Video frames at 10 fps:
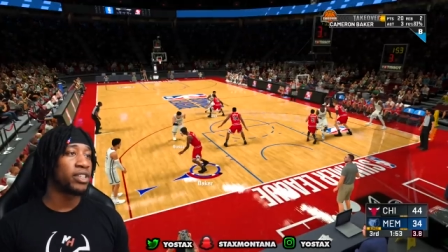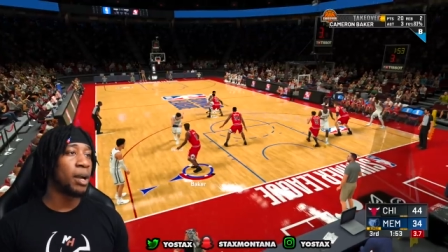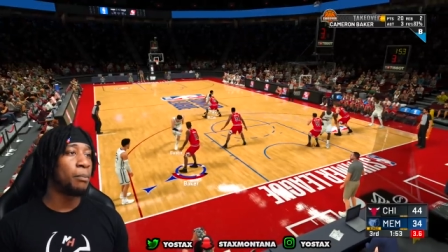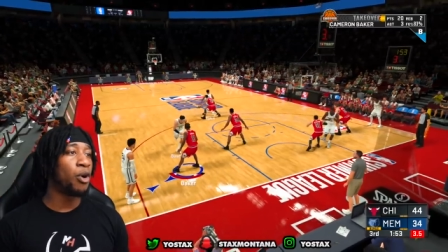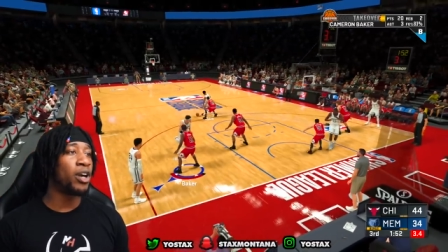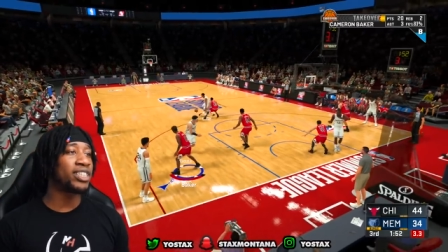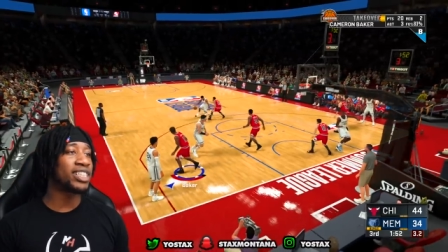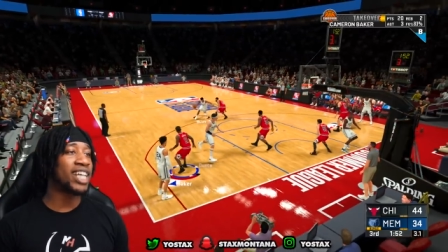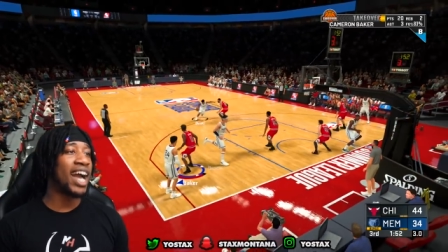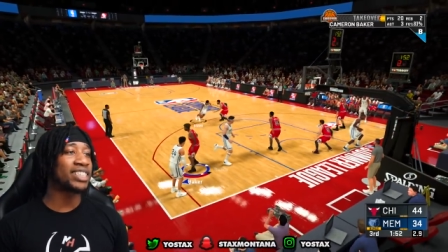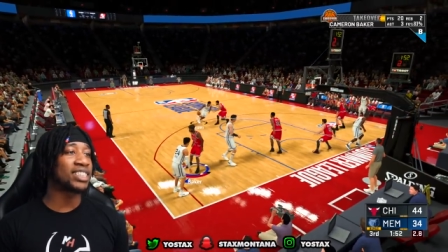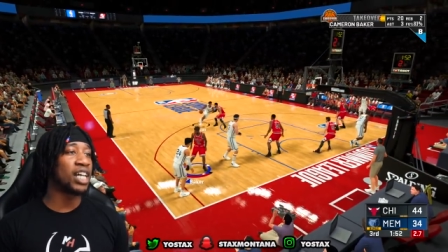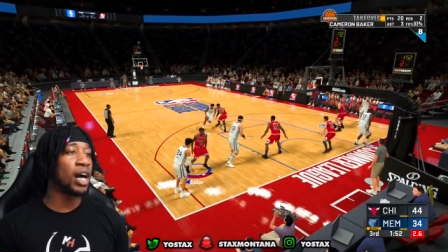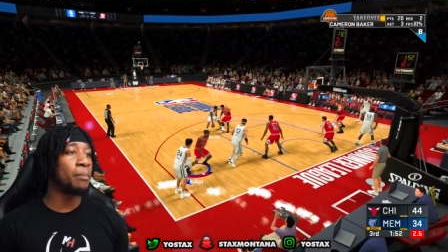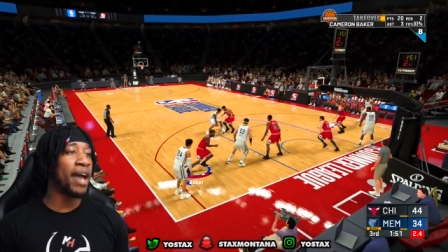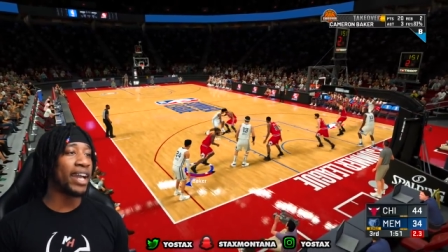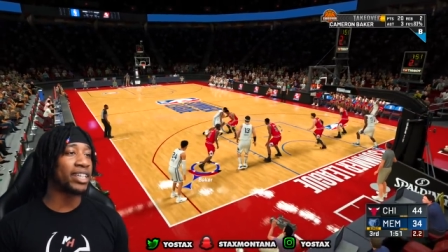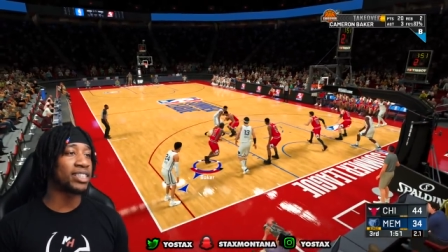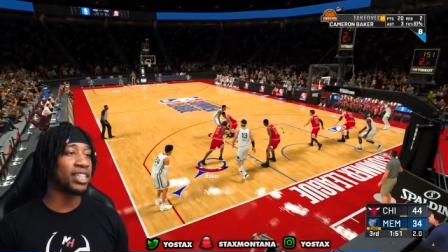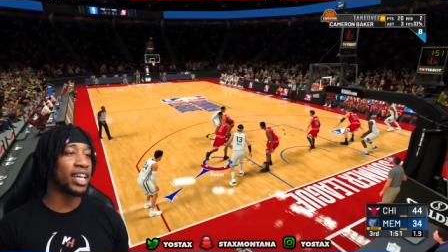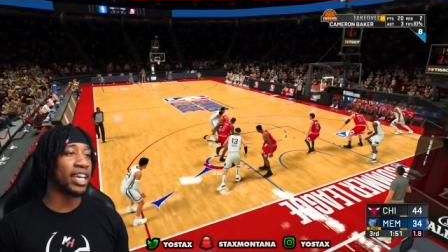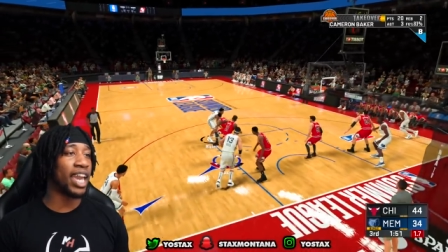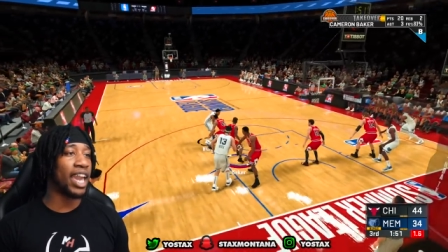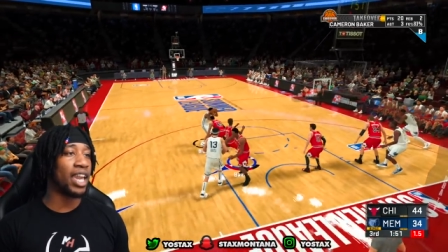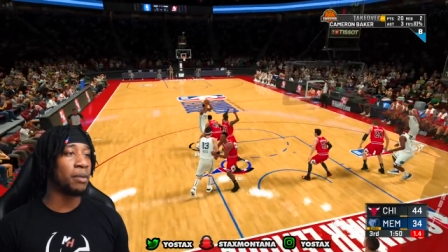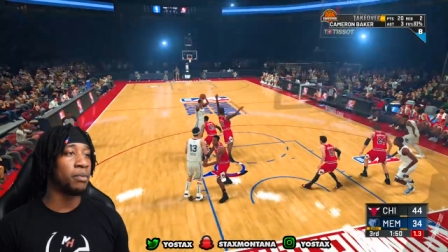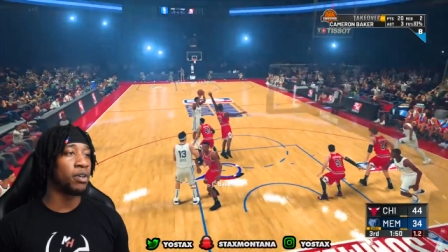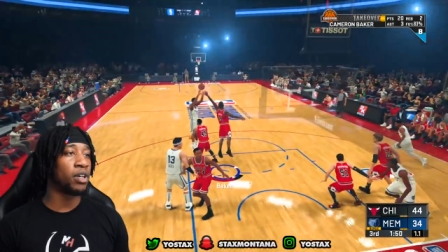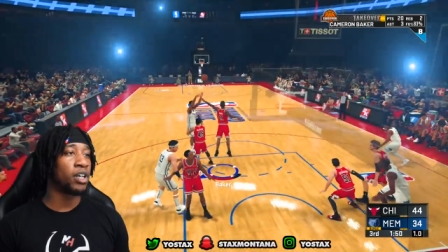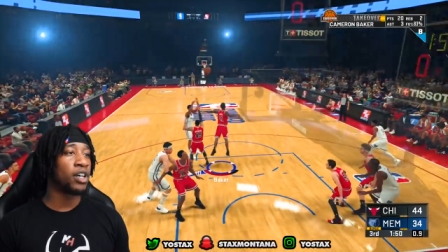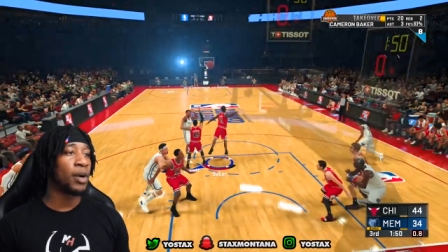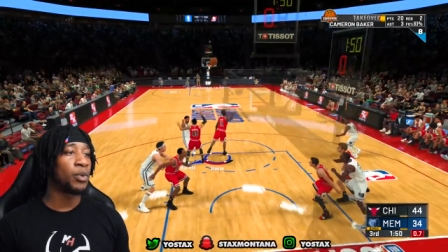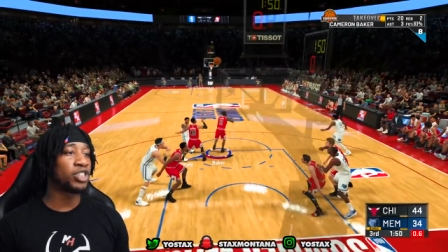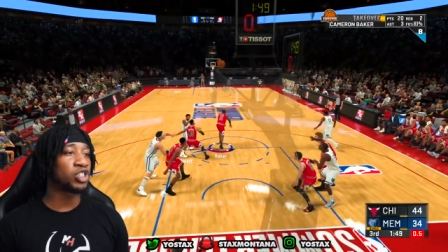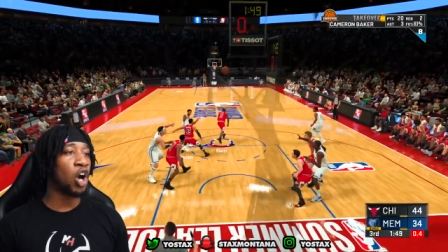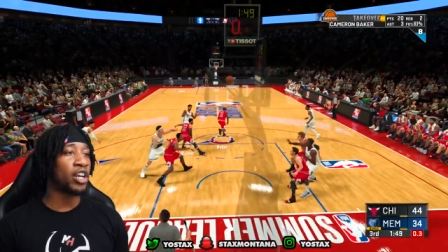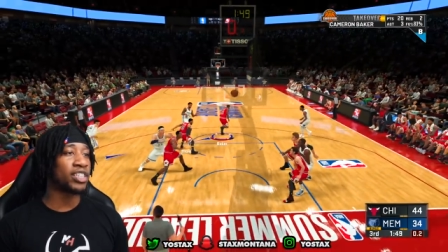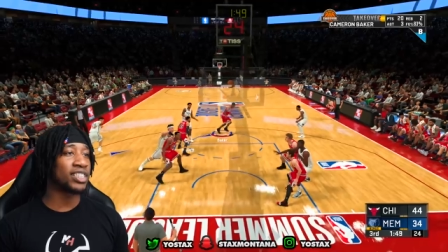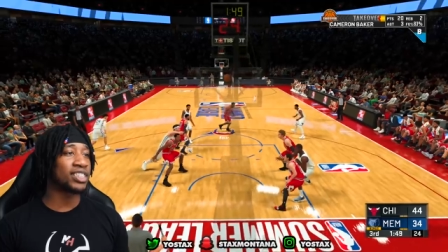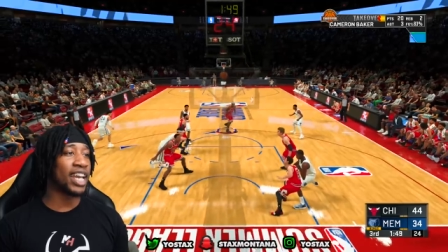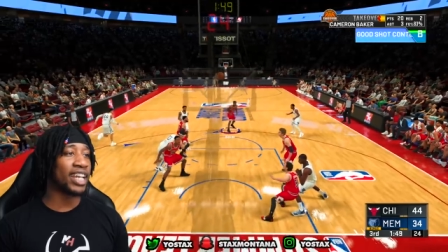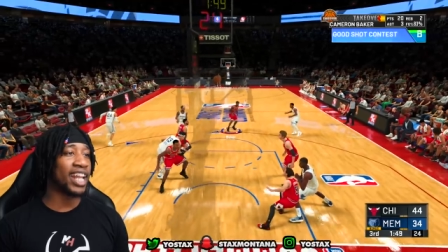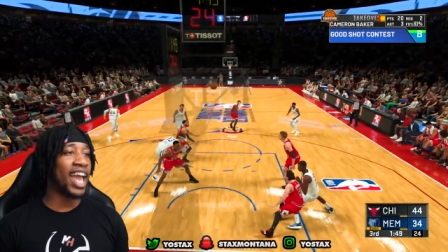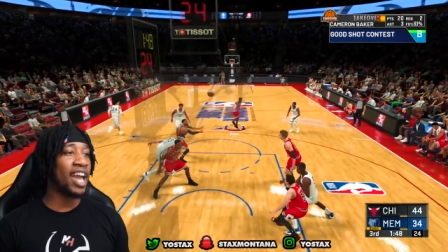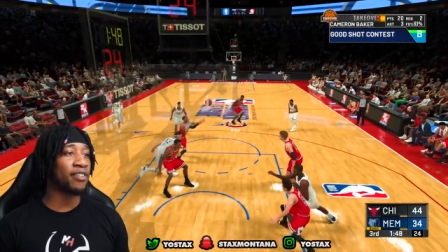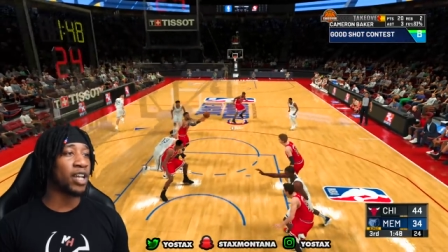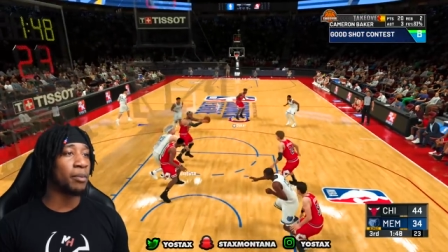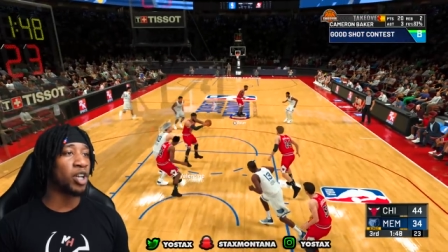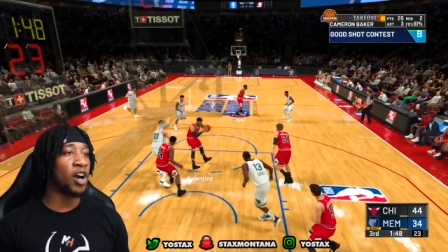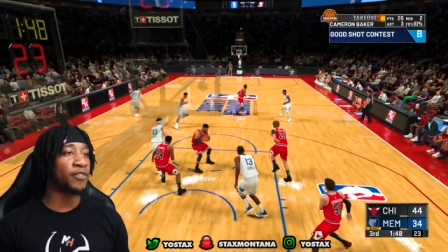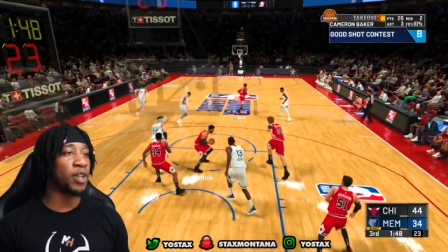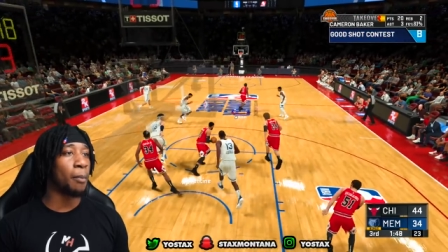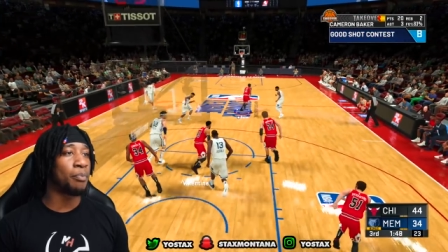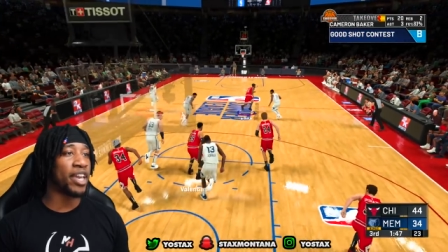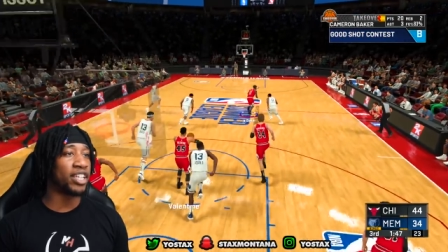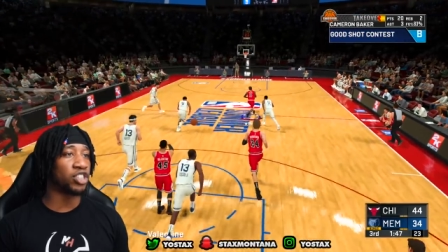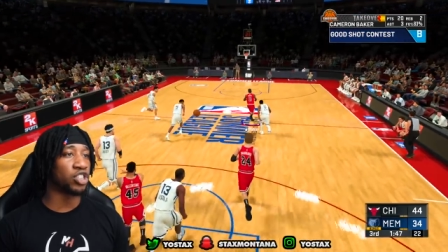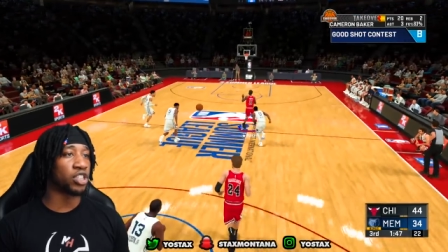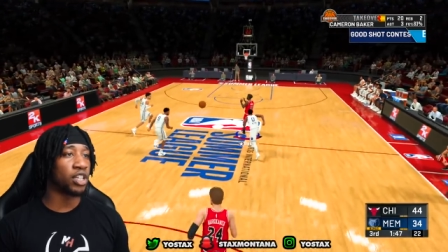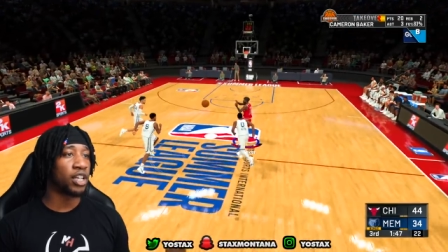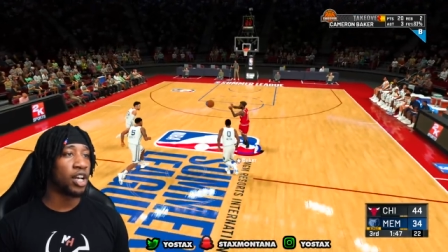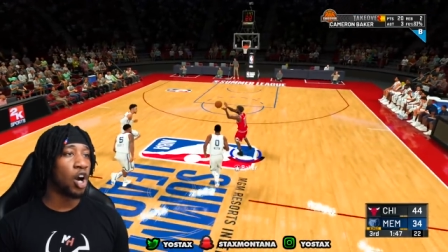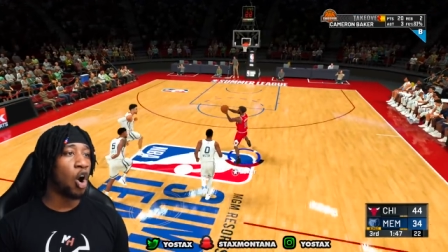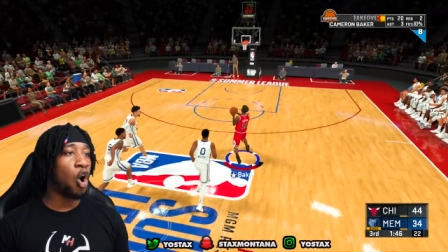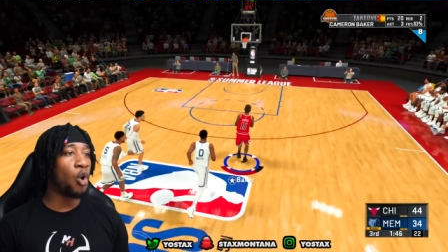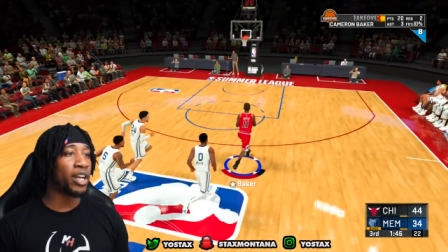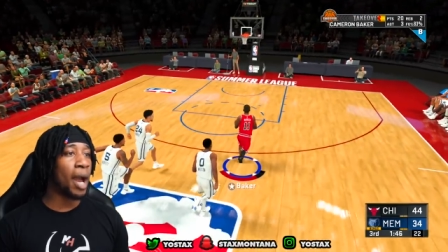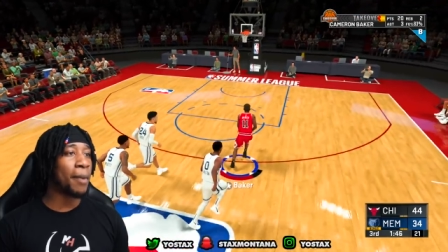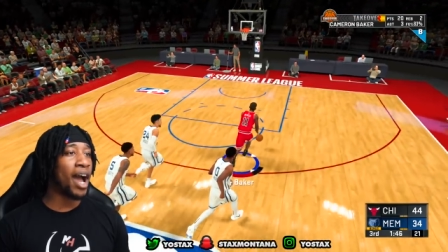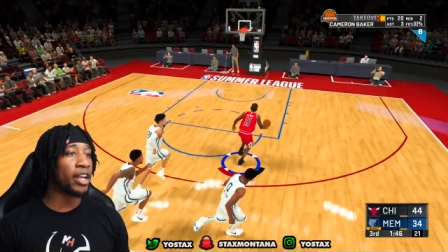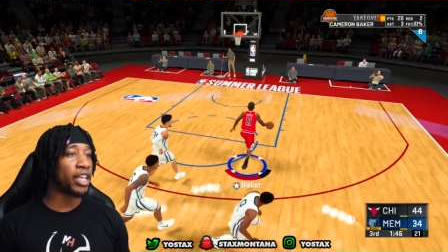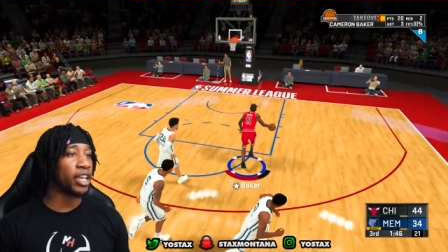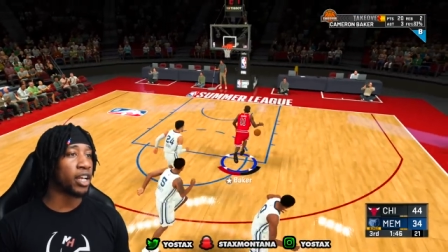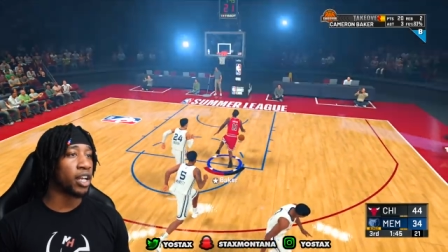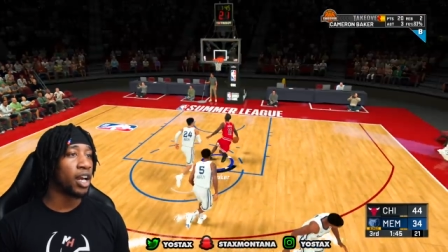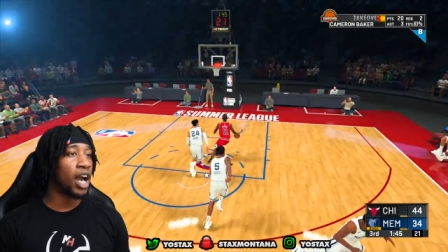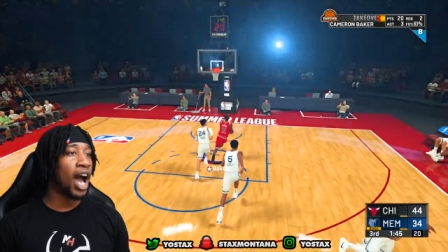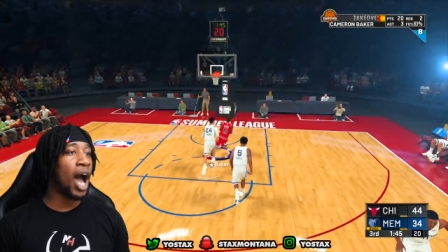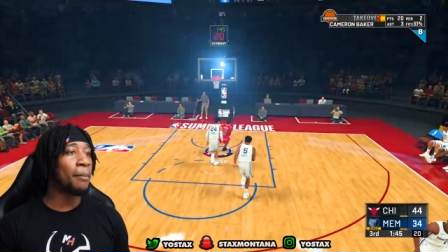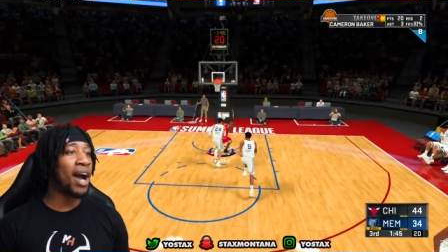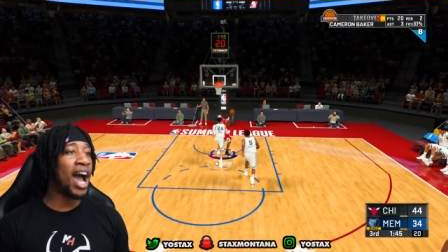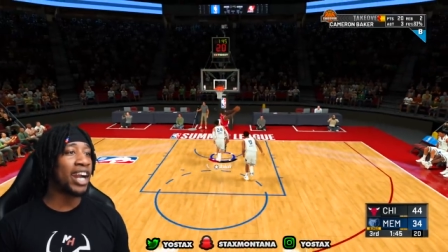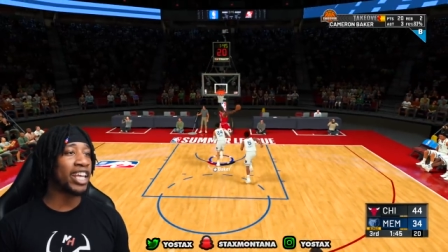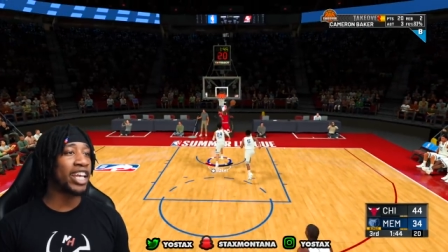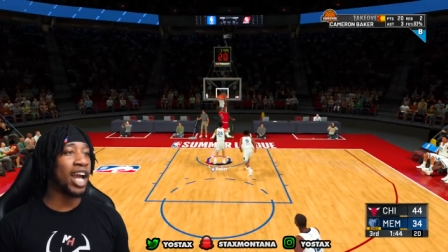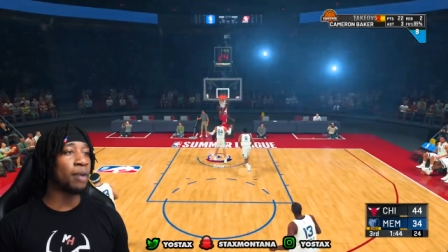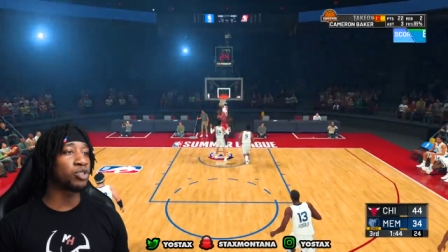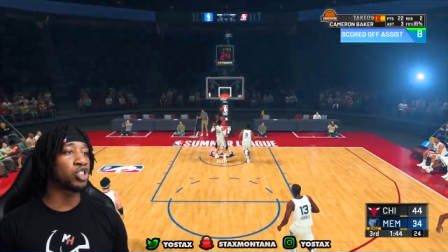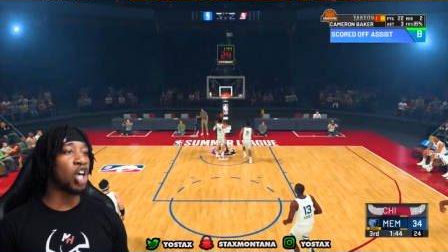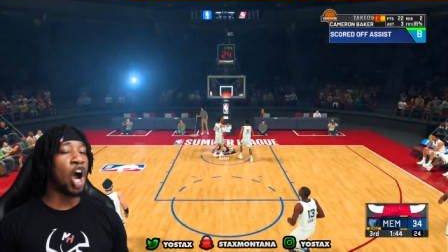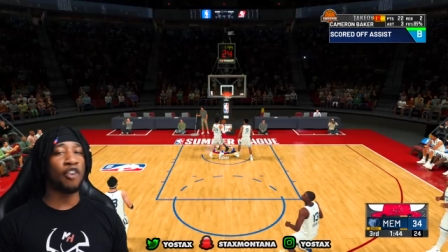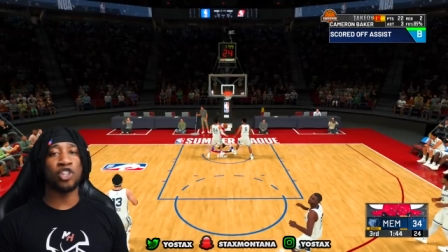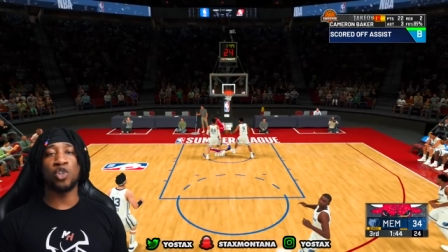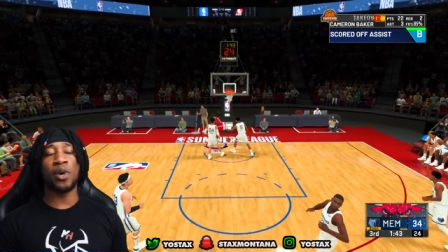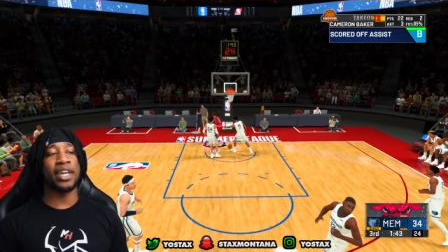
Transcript: Your boy just got sub back into the game. We started the second half coming off the bench. Oh, and I'm out of here. I'm out of here. I'm sorry. You